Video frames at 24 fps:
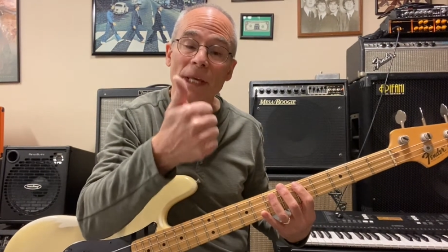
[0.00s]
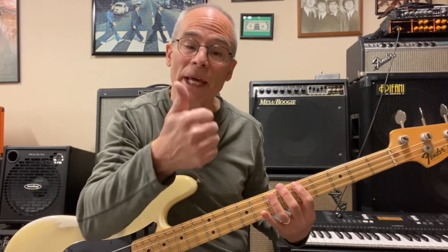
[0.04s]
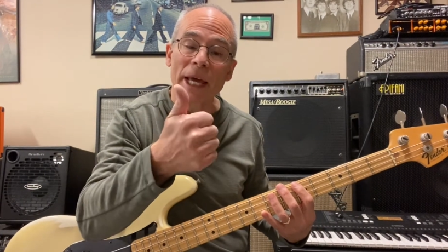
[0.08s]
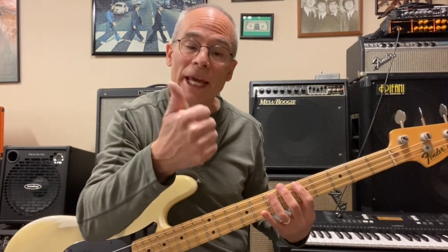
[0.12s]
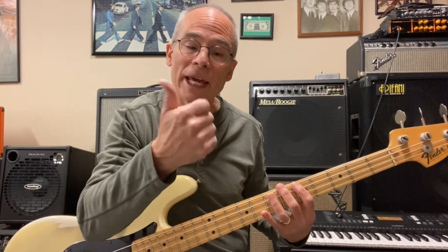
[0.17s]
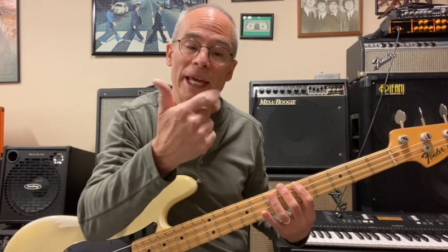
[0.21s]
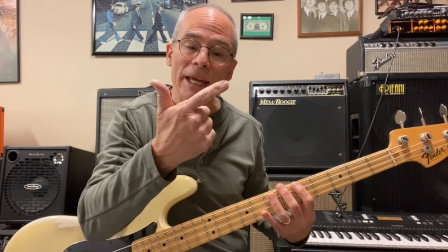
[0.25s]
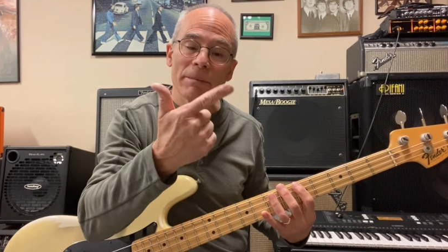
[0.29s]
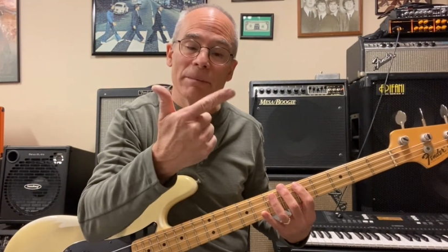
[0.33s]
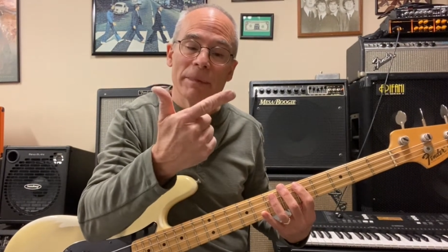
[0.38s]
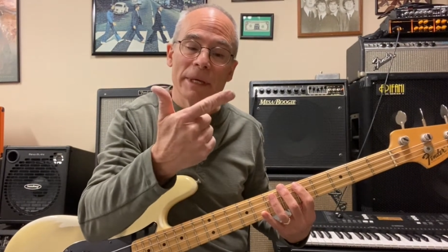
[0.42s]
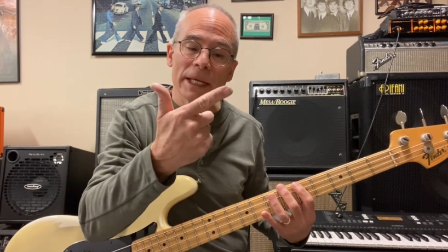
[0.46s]

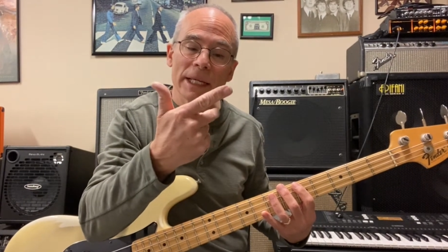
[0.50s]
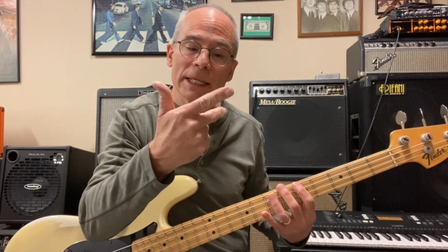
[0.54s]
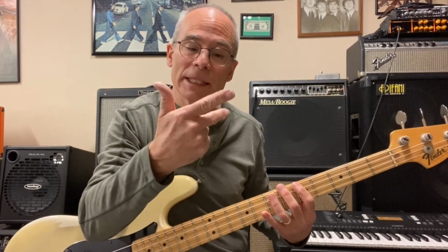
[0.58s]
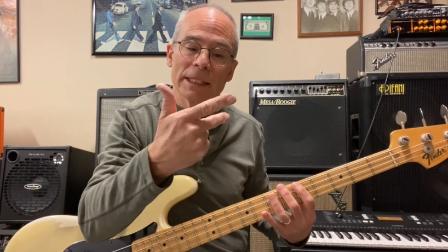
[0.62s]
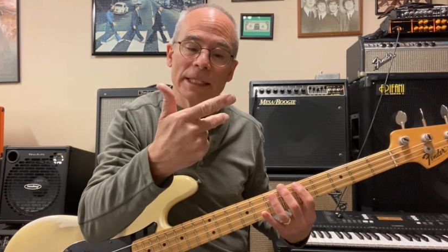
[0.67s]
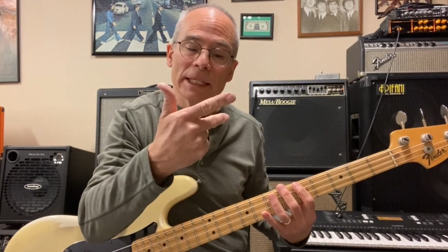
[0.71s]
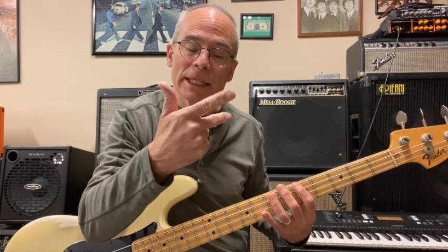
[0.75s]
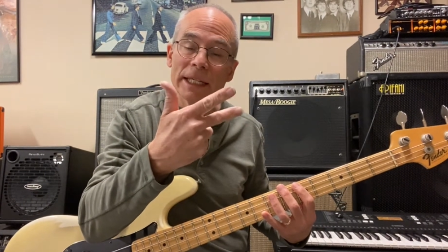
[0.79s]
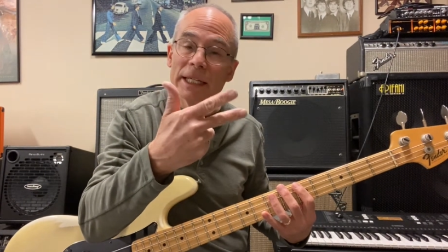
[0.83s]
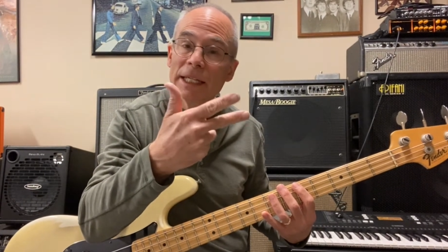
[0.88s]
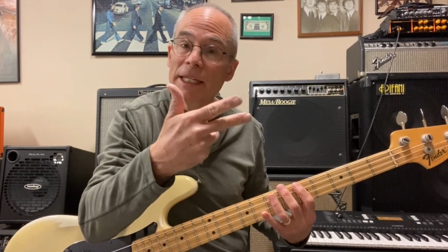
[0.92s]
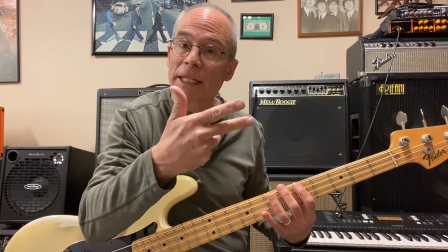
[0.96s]
A, B,
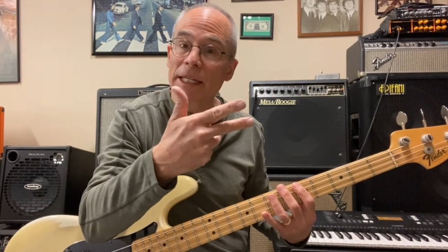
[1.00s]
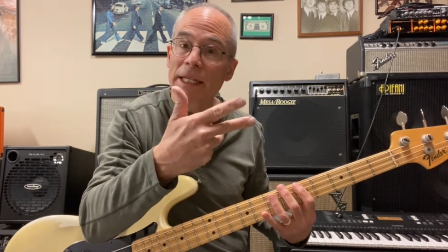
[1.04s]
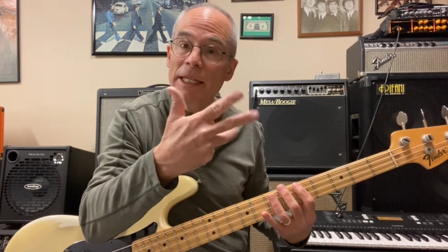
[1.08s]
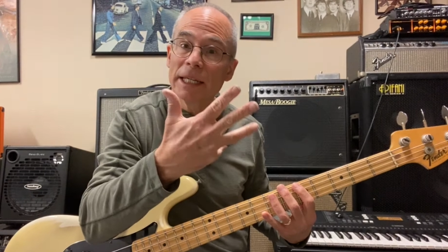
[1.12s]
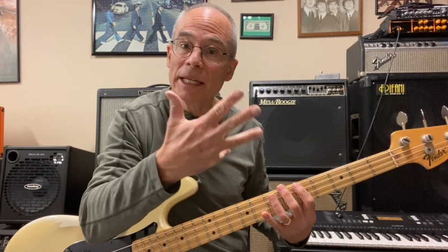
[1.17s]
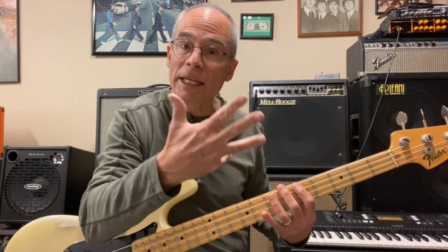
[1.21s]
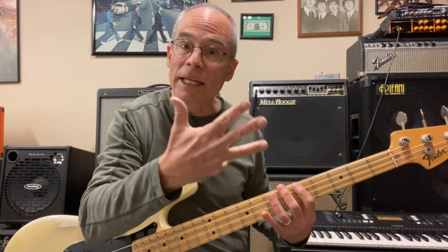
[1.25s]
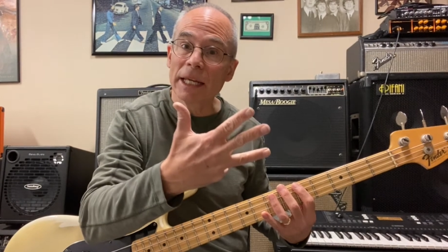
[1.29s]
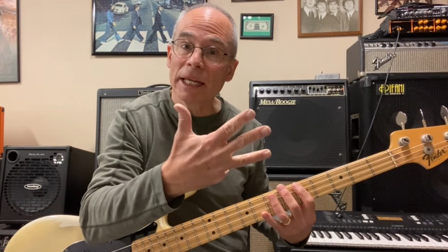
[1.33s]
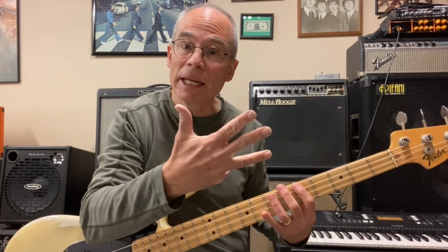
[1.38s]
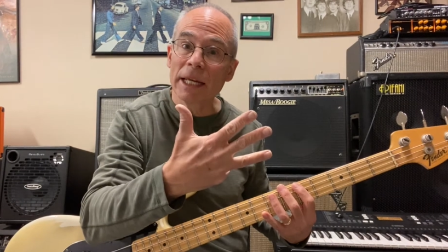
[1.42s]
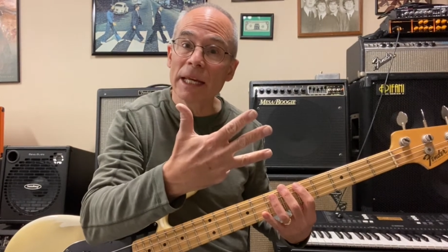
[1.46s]
C, D,
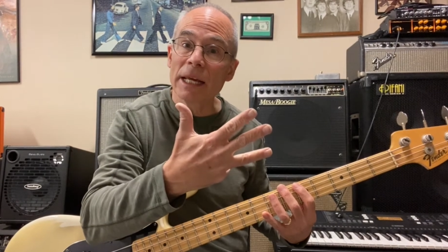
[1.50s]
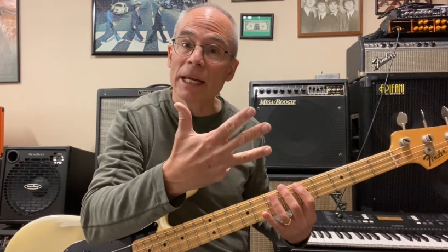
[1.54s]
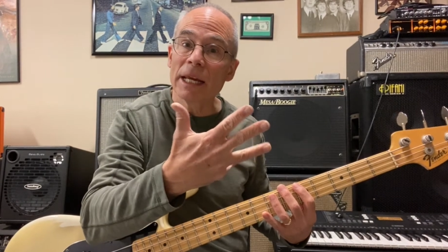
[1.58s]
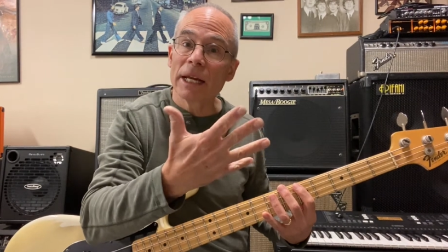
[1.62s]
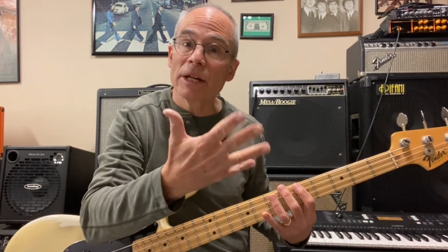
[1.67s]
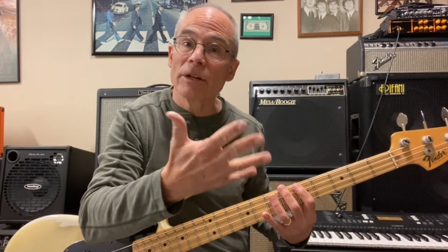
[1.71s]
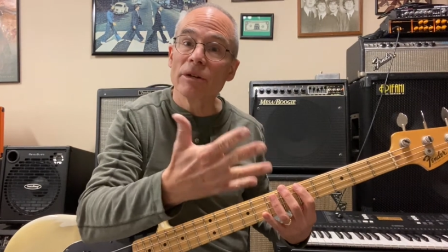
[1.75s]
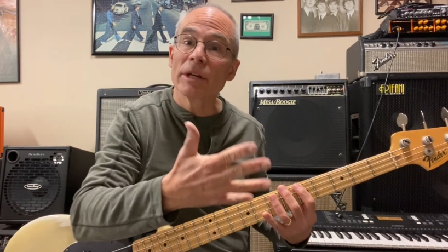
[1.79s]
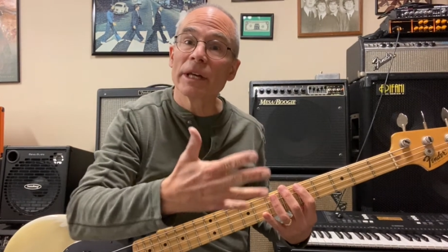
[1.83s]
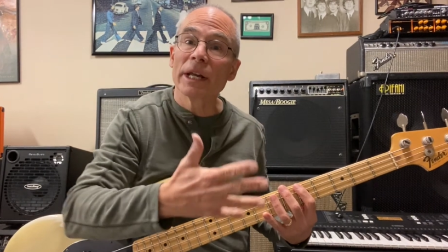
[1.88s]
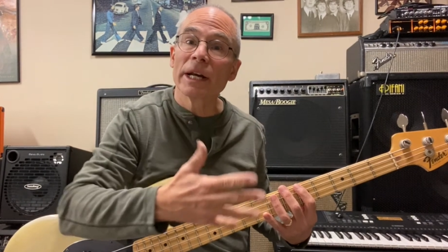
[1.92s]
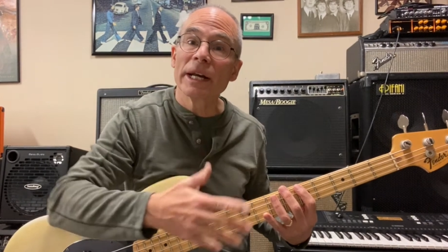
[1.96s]
E,
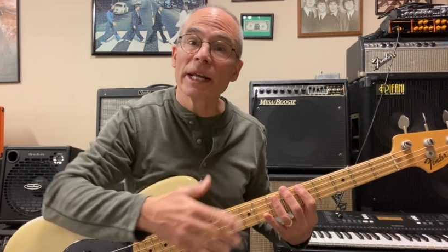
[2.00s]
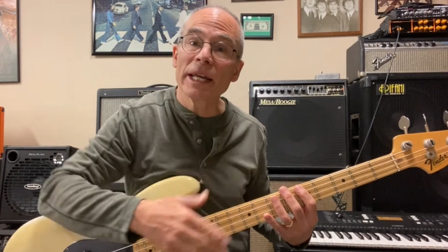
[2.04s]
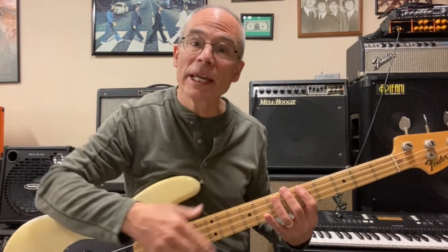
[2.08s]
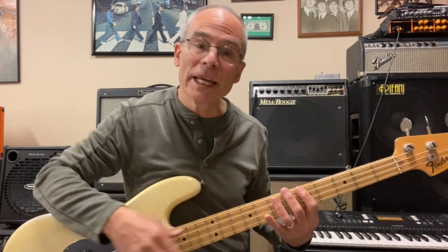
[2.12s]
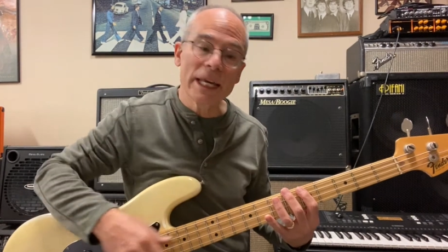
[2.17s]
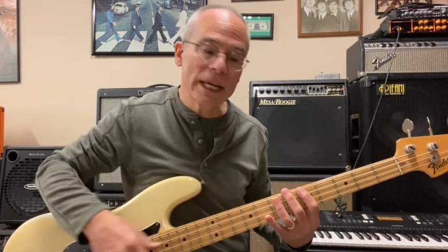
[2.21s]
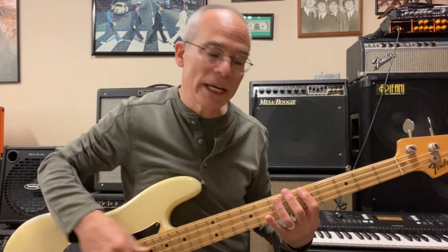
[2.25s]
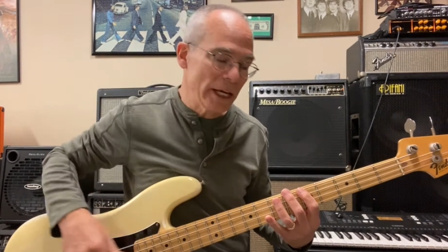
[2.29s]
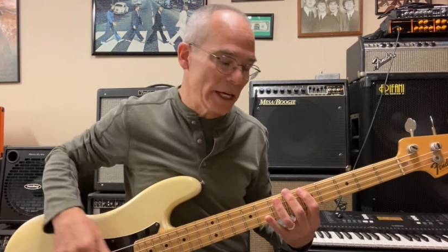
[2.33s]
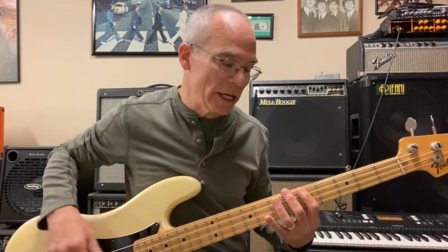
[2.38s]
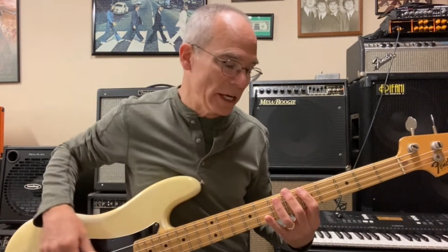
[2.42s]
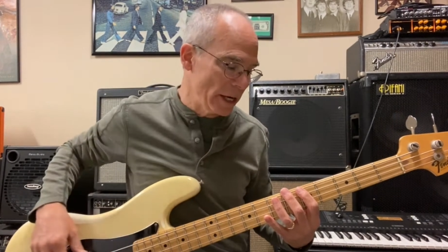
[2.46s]
and you get an
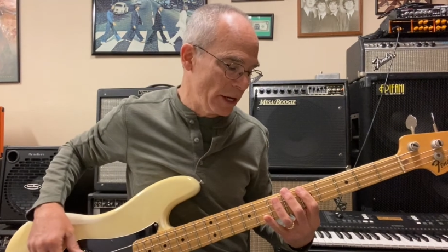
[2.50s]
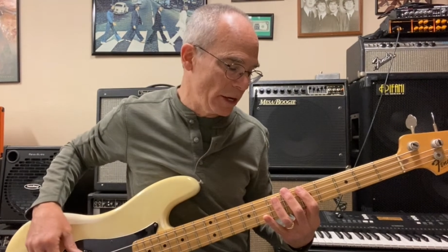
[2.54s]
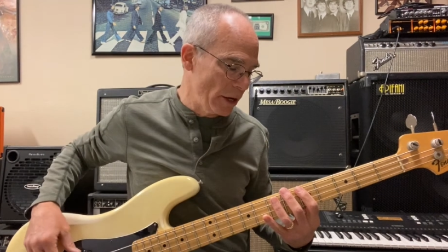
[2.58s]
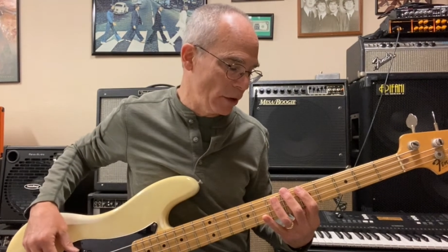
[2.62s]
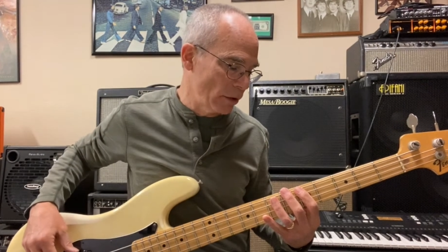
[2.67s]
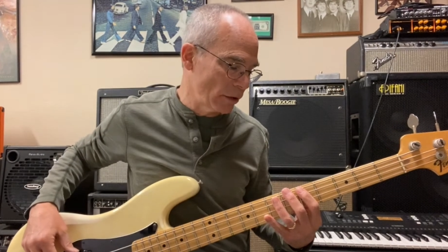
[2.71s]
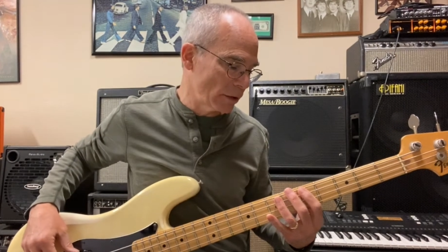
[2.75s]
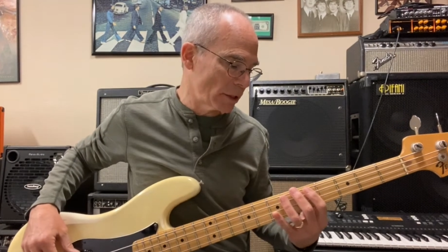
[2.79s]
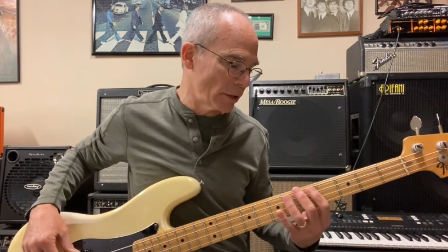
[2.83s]
E note.